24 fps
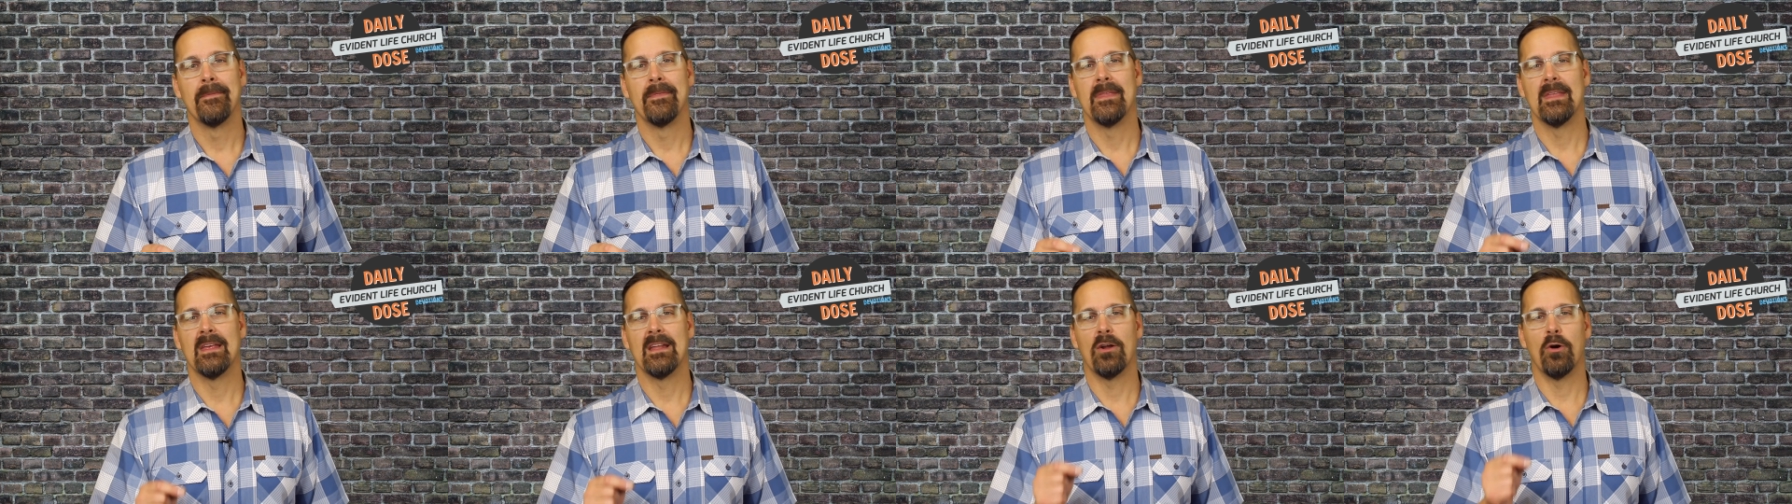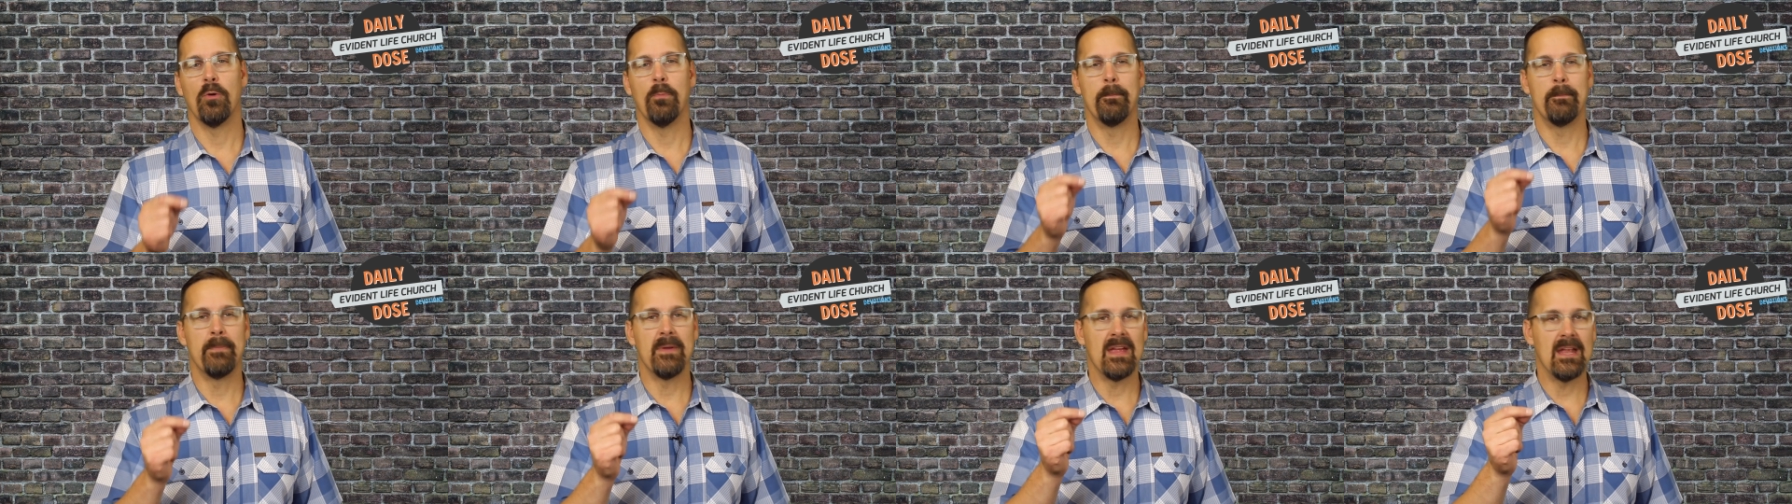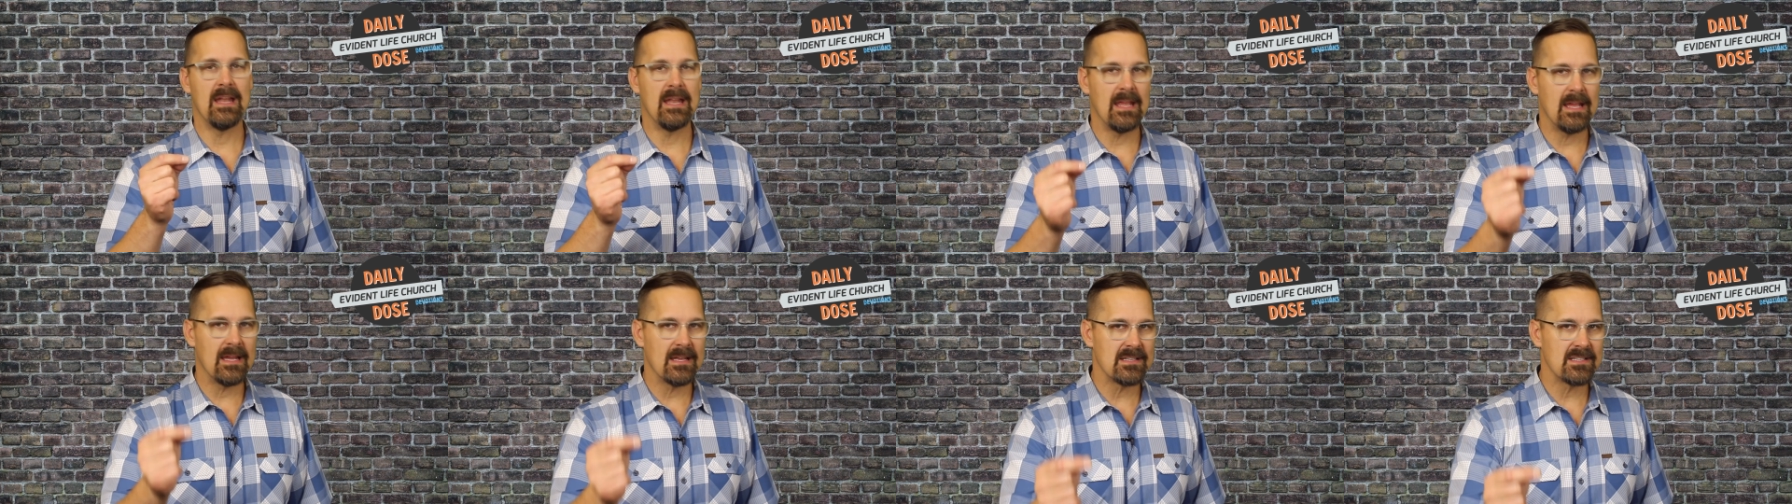that
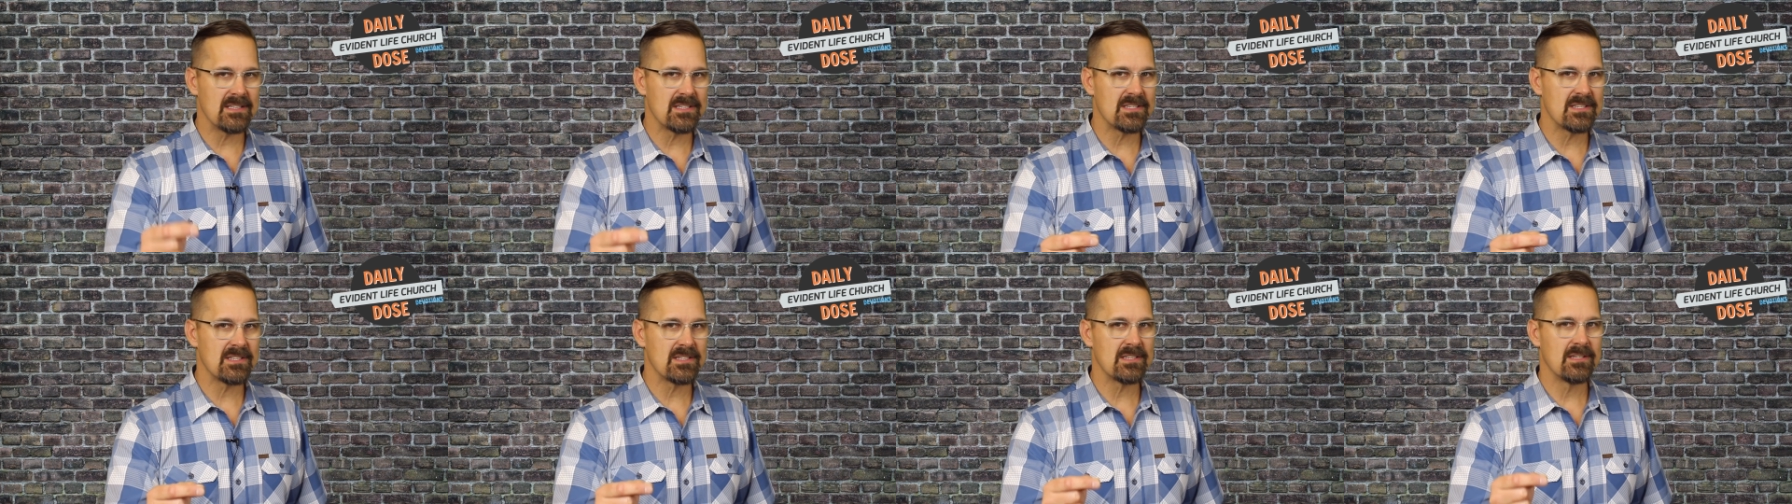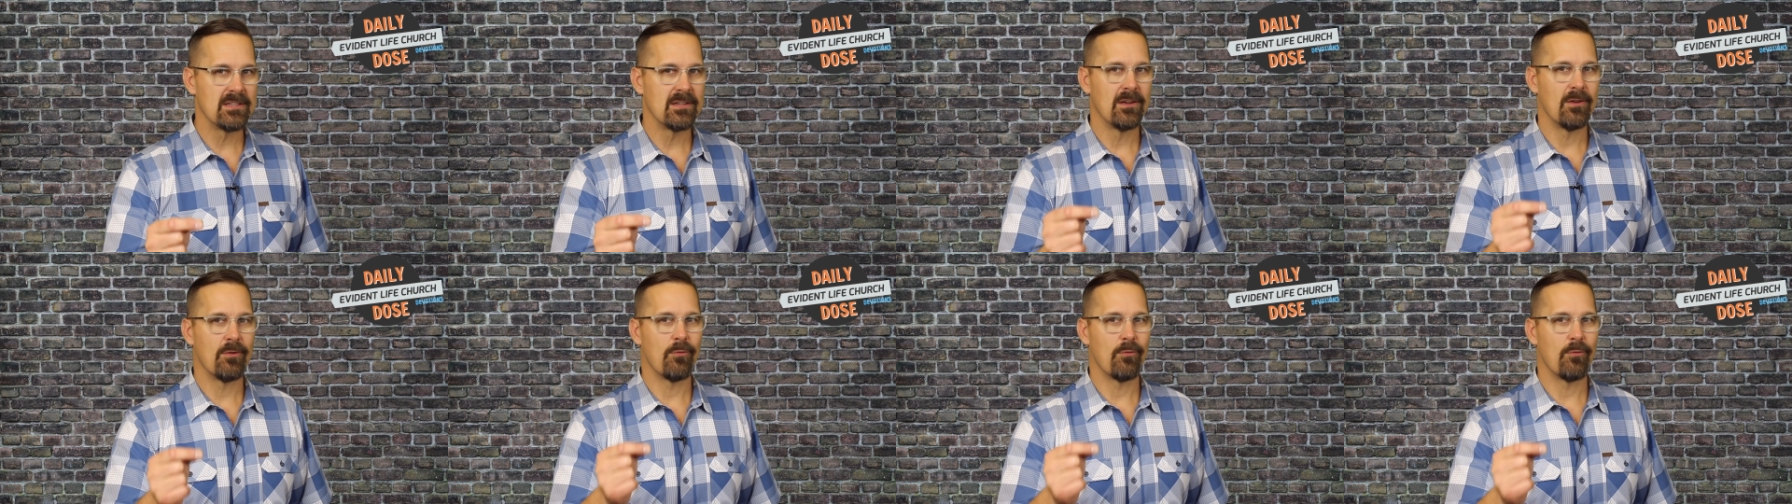obedience